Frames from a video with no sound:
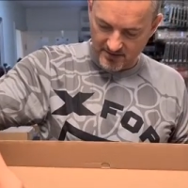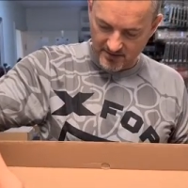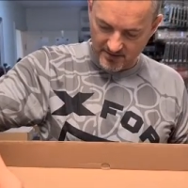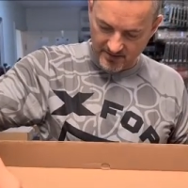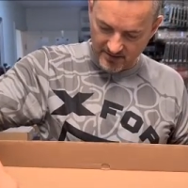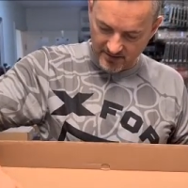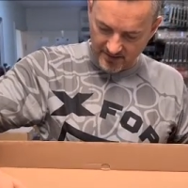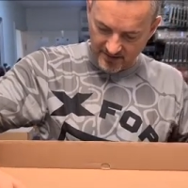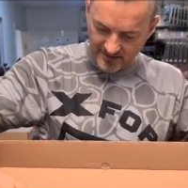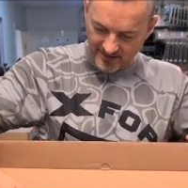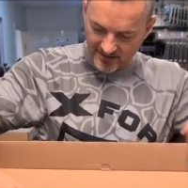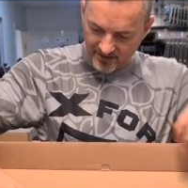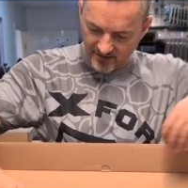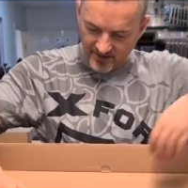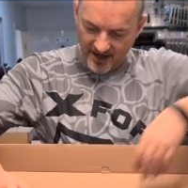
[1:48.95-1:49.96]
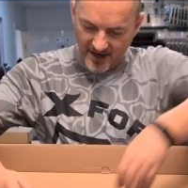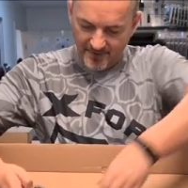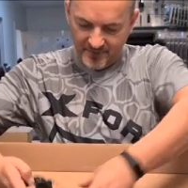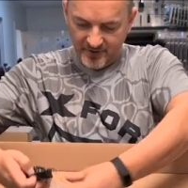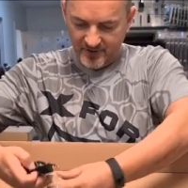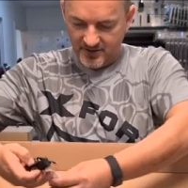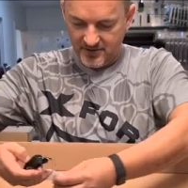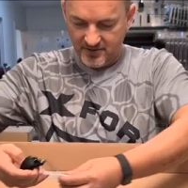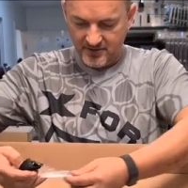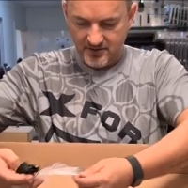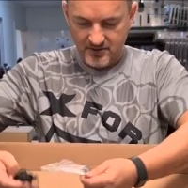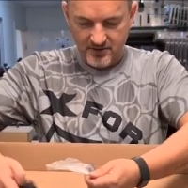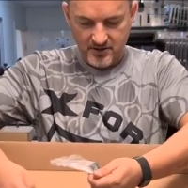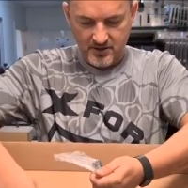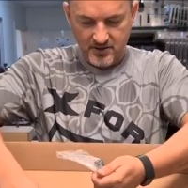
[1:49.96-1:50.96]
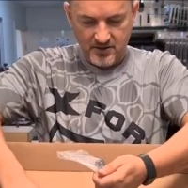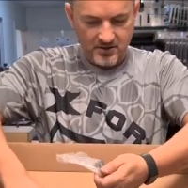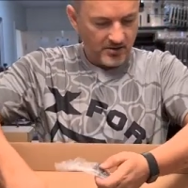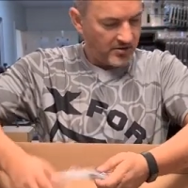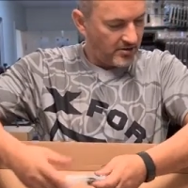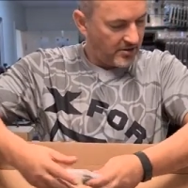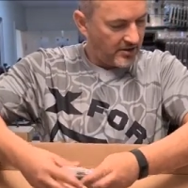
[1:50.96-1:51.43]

Uh, you get a strap. You